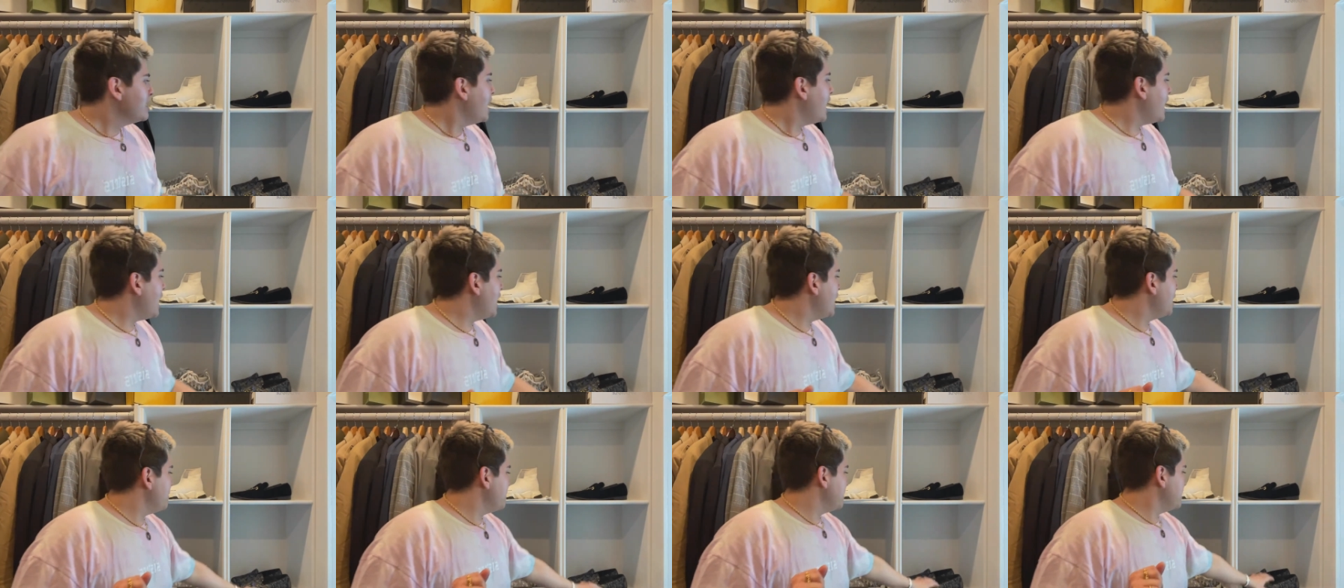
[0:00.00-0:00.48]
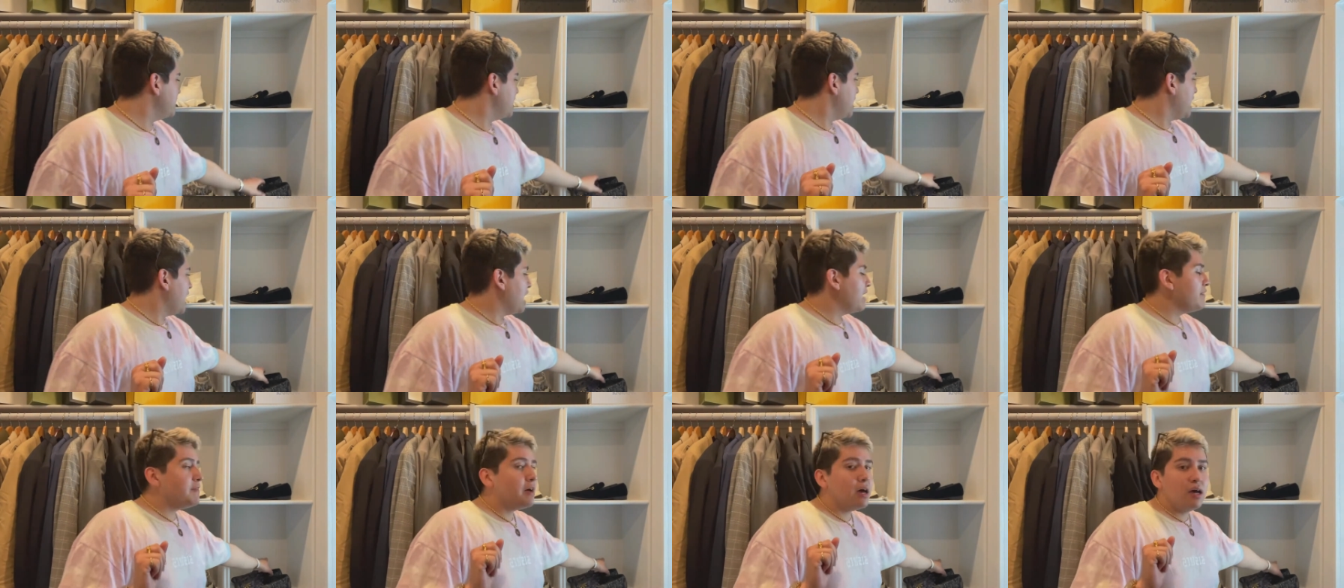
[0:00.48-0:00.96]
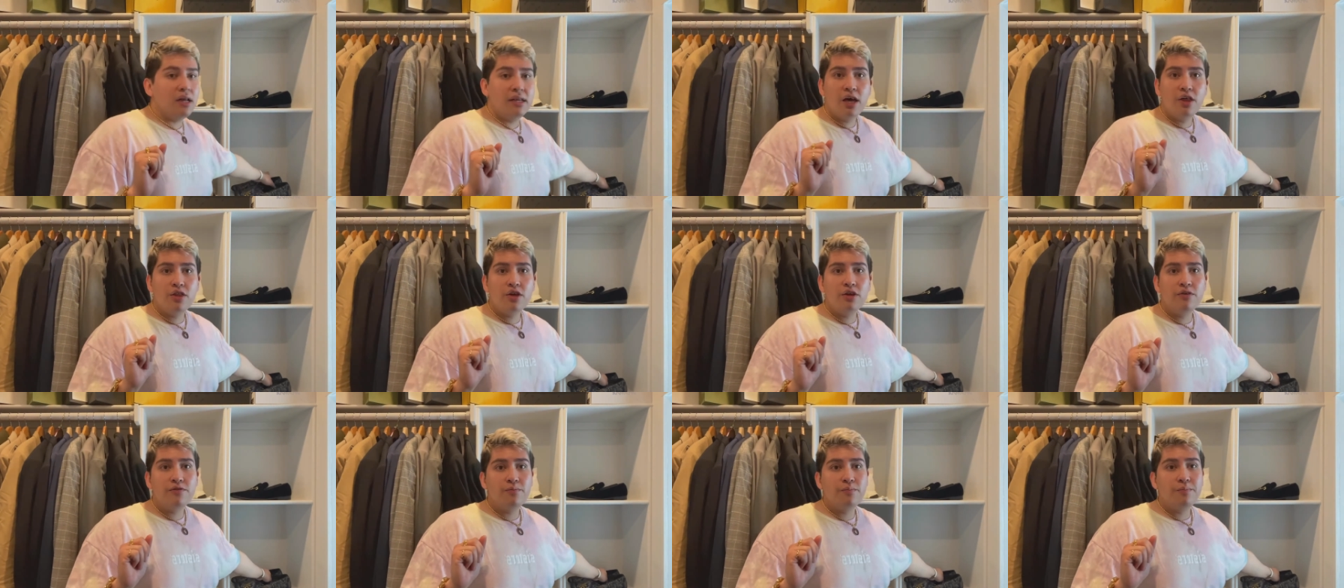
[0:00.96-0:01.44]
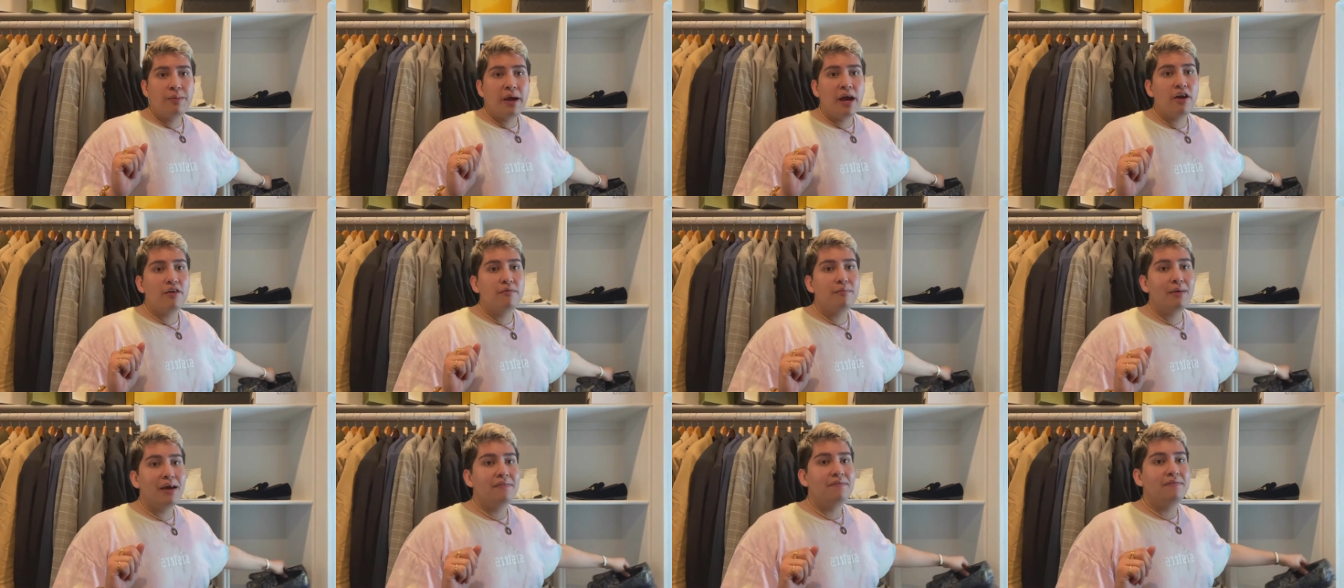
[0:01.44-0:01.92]
And then I have another
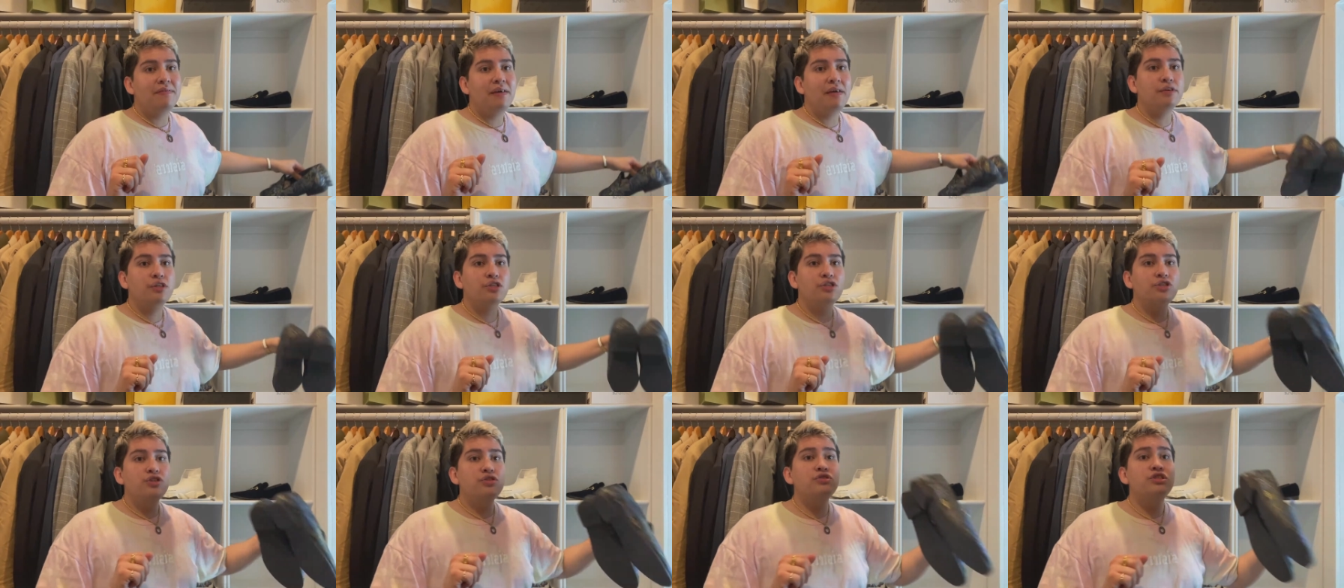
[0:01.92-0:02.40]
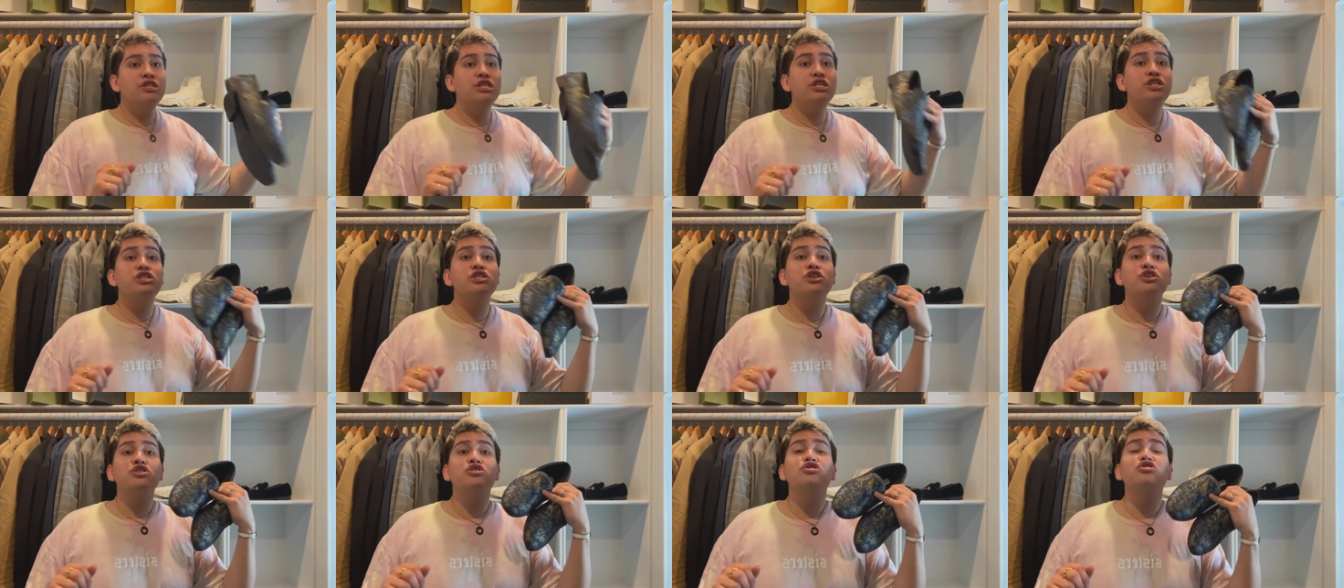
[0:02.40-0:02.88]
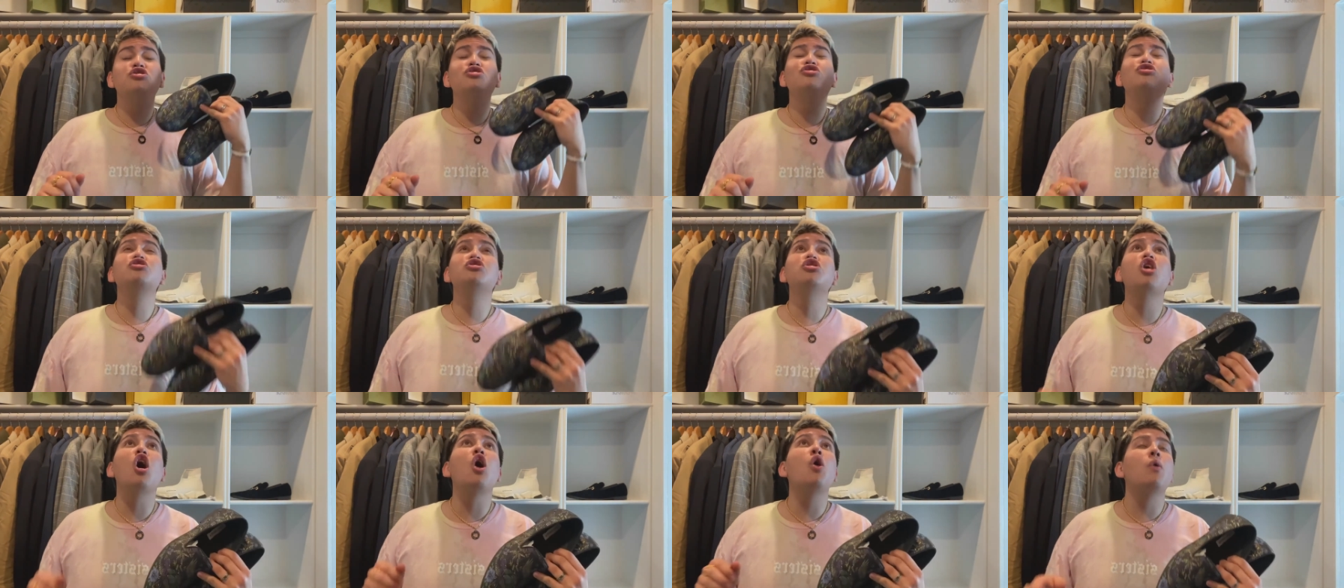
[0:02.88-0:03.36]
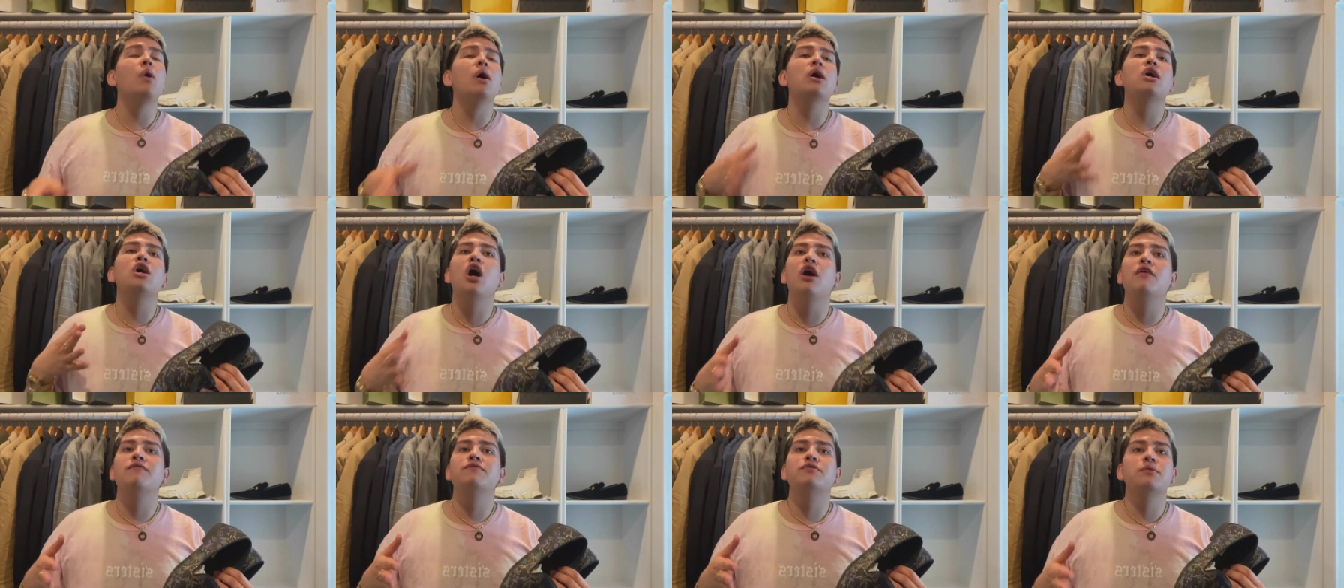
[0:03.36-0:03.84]
pair of my favorite shoes. These are so
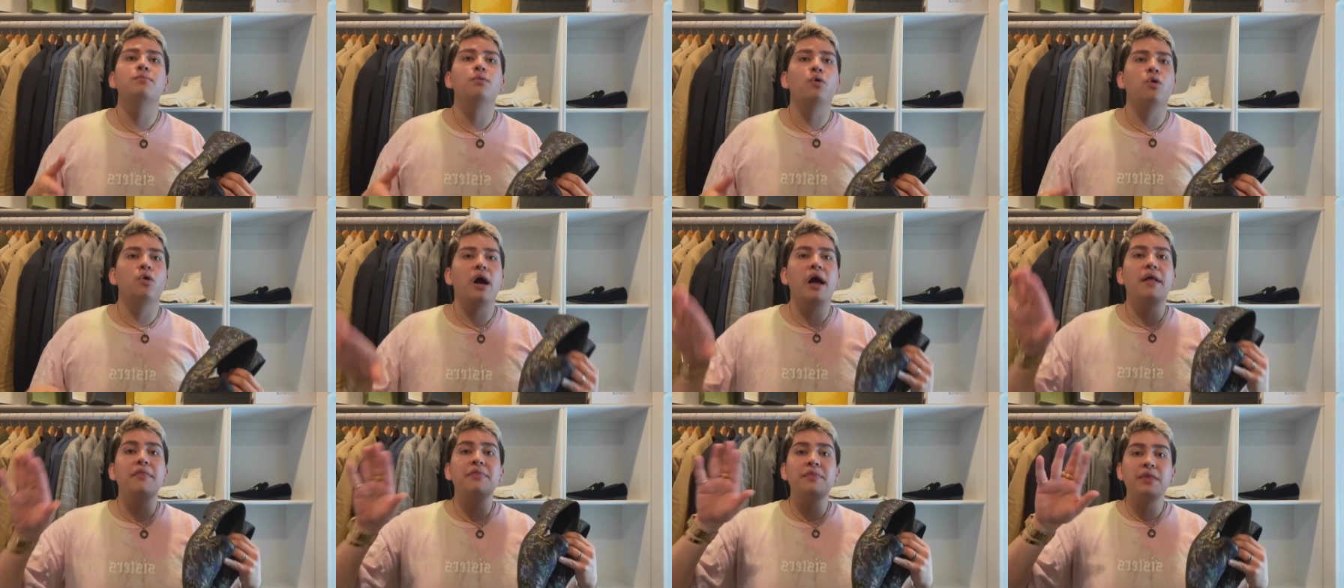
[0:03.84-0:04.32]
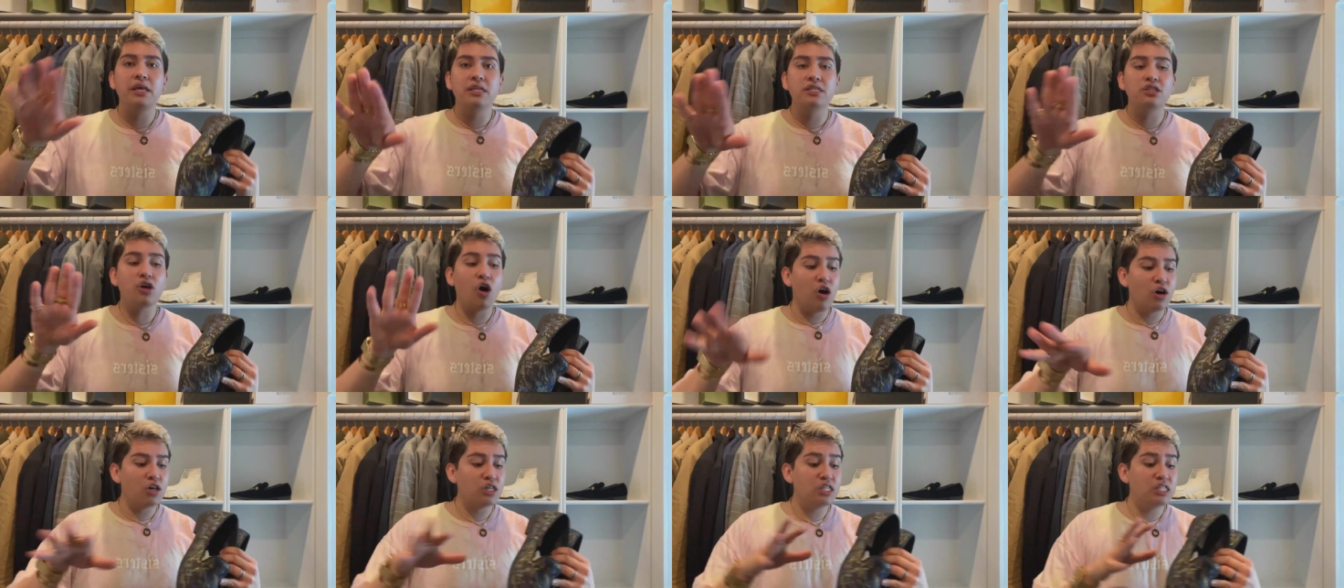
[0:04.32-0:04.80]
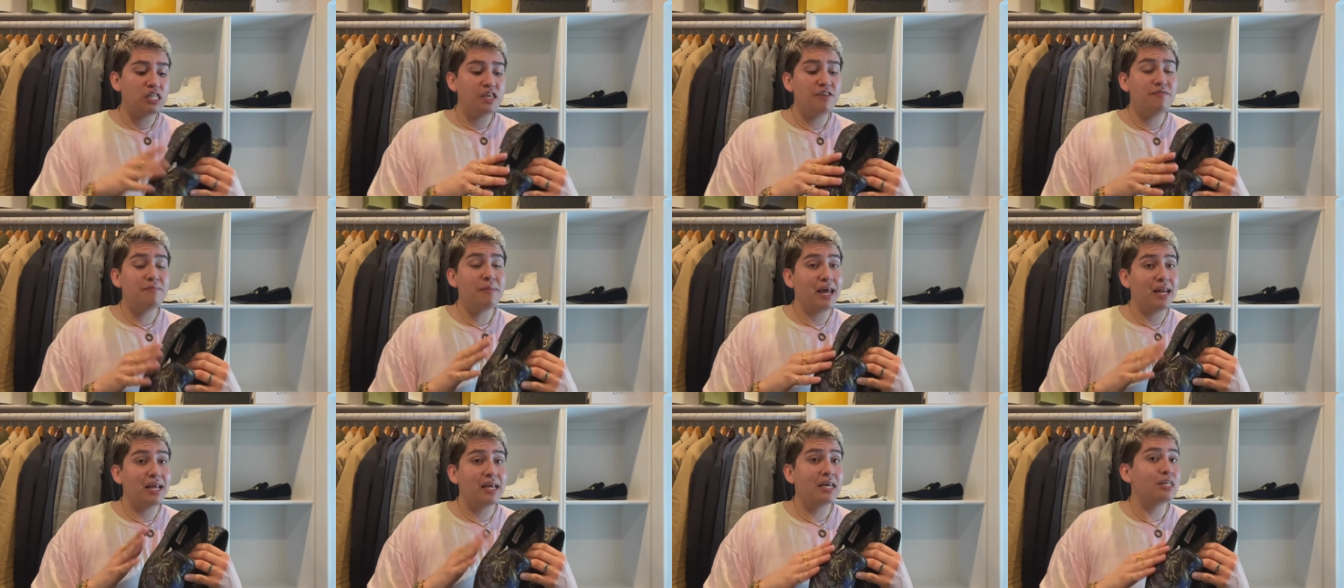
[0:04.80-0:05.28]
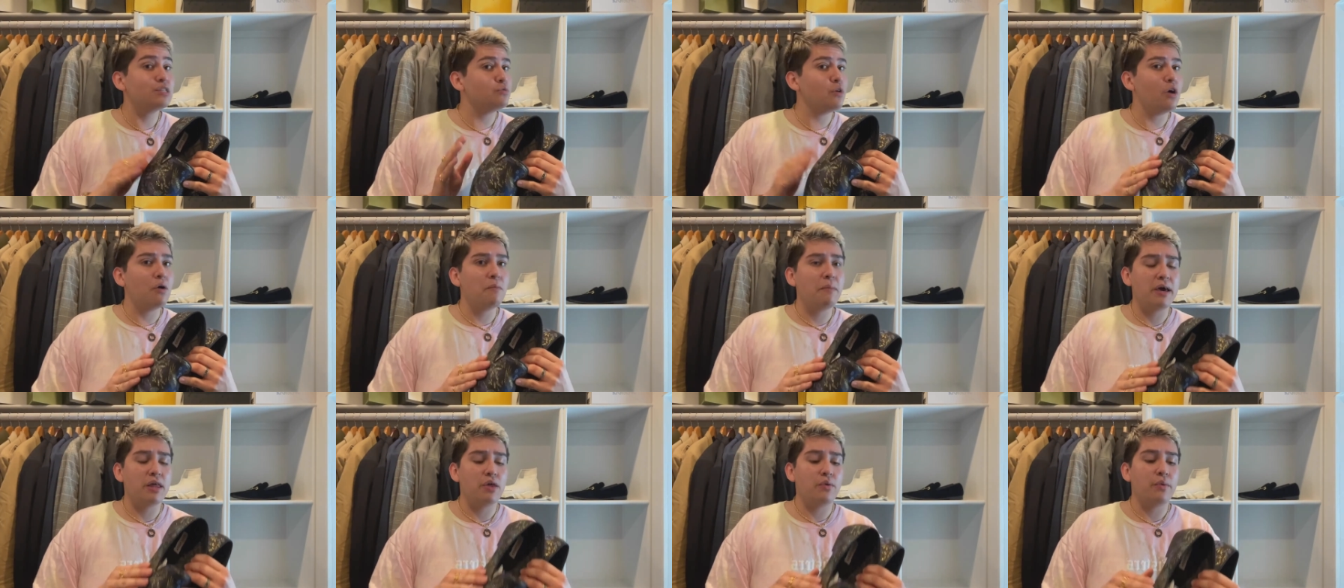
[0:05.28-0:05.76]
uncomfortable, and these are Steve Madden as
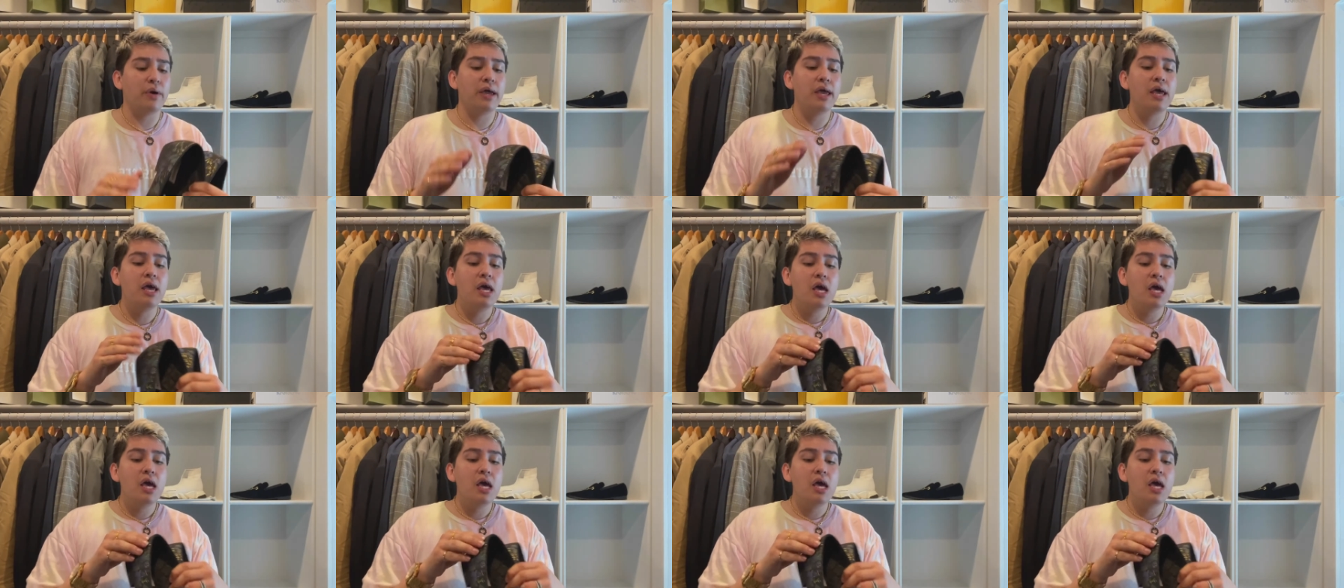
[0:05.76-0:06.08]
well, by the way,